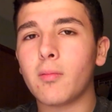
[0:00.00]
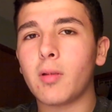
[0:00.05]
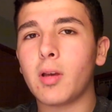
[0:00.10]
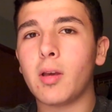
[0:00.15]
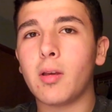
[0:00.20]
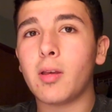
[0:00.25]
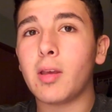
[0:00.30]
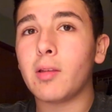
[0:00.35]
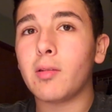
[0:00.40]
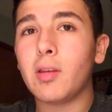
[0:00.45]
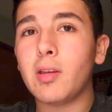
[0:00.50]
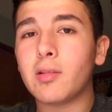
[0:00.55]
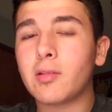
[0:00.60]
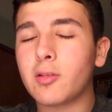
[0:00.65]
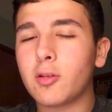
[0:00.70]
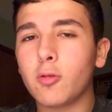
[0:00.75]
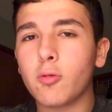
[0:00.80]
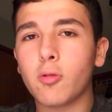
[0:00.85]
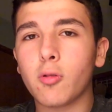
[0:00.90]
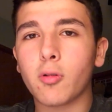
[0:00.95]
at
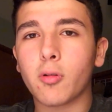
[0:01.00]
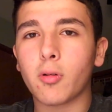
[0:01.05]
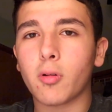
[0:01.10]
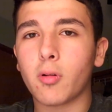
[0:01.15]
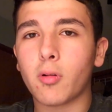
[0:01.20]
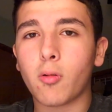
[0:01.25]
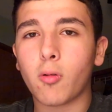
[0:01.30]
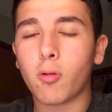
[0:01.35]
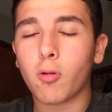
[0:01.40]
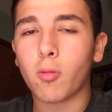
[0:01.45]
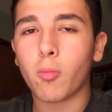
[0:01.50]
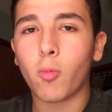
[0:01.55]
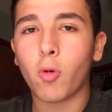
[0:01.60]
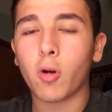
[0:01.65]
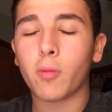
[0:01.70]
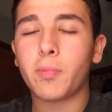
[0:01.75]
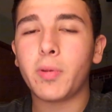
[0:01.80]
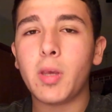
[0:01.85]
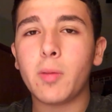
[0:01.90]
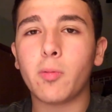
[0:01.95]
least 2 or
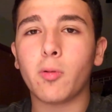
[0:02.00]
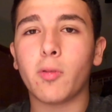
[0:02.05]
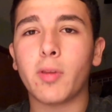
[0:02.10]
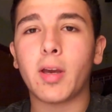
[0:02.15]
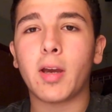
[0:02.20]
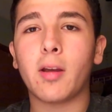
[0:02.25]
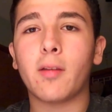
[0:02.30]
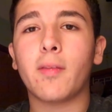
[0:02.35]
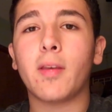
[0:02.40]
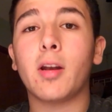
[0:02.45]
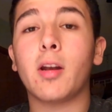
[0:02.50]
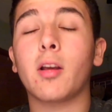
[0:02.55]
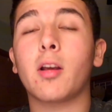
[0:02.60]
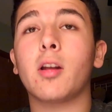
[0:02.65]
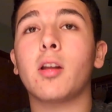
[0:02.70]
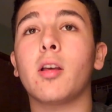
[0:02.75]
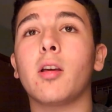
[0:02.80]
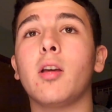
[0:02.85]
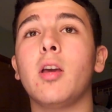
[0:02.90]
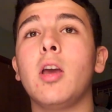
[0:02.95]
more people there that are
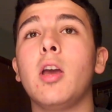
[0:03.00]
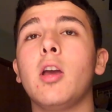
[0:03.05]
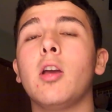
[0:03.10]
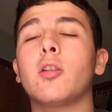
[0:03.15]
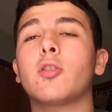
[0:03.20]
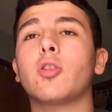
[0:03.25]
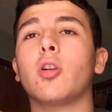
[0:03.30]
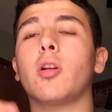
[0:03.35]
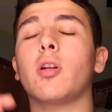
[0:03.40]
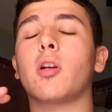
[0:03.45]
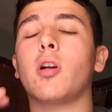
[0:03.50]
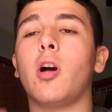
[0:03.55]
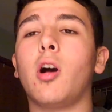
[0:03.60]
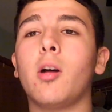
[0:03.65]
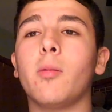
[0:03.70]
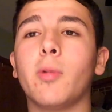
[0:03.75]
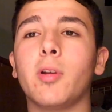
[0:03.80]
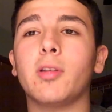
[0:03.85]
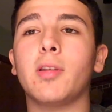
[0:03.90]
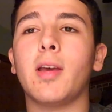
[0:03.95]
going to try to
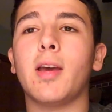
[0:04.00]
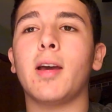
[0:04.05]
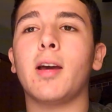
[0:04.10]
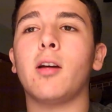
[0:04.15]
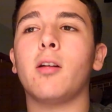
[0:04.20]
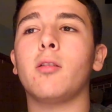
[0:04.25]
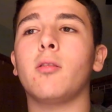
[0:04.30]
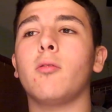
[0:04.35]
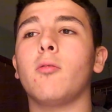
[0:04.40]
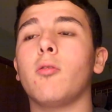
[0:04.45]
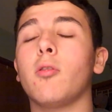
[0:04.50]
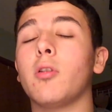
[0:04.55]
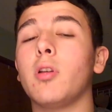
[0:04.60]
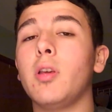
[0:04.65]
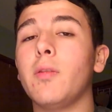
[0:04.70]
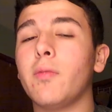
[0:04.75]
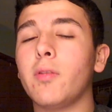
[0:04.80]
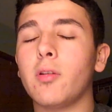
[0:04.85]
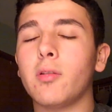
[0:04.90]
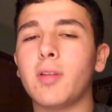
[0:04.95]
calm her down, or
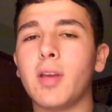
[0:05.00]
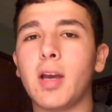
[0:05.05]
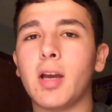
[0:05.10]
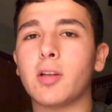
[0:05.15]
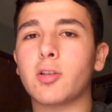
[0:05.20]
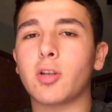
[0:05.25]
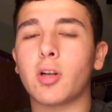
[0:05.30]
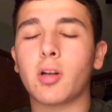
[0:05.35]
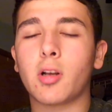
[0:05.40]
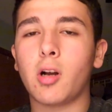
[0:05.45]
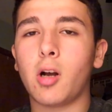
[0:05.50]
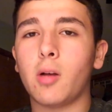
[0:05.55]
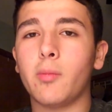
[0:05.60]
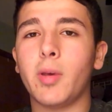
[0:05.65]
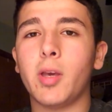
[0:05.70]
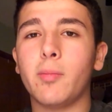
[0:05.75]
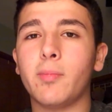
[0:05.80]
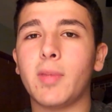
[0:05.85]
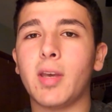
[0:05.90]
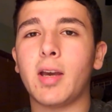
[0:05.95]
even your dad, try to calm
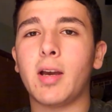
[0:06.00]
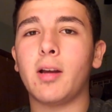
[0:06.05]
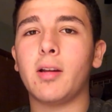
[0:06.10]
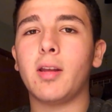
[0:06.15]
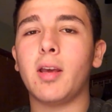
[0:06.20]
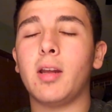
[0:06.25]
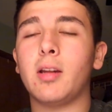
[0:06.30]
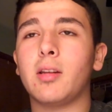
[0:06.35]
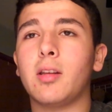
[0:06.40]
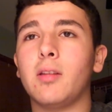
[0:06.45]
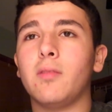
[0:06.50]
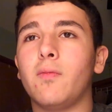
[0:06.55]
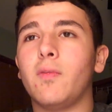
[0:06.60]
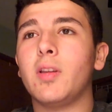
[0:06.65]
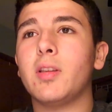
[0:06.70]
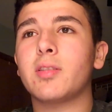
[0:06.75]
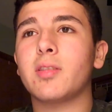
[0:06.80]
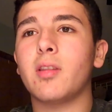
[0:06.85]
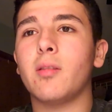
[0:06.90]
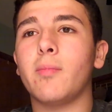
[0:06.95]
him down and
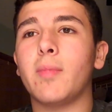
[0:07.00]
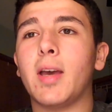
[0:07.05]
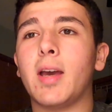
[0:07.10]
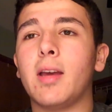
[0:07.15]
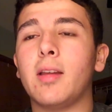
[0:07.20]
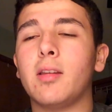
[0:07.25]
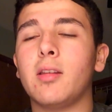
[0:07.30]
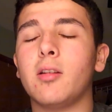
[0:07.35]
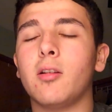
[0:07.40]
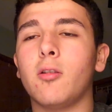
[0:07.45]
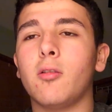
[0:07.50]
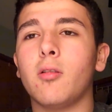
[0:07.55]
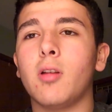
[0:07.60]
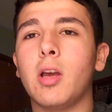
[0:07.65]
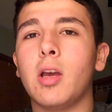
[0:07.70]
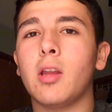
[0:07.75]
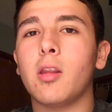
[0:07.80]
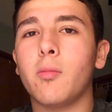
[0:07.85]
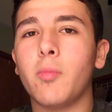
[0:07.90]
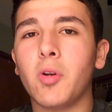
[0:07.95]
convince them that,
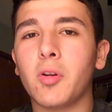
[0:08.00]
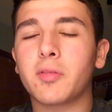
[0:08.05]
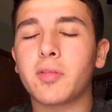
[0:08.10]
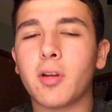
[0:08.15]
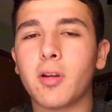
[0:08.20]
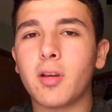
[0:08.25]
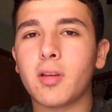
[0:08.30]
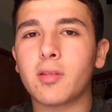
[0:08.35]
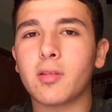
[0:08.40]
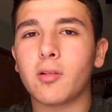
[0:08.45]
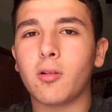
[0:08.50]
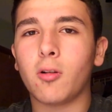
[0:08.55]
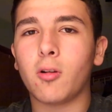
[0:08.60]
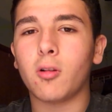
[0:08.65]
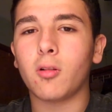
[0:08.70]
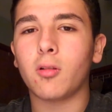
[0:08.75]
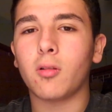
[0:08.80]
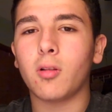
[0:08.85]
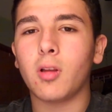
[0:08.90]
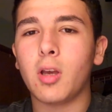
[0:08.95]
the military isn't
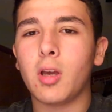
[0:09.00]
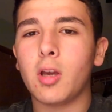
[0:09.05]
all,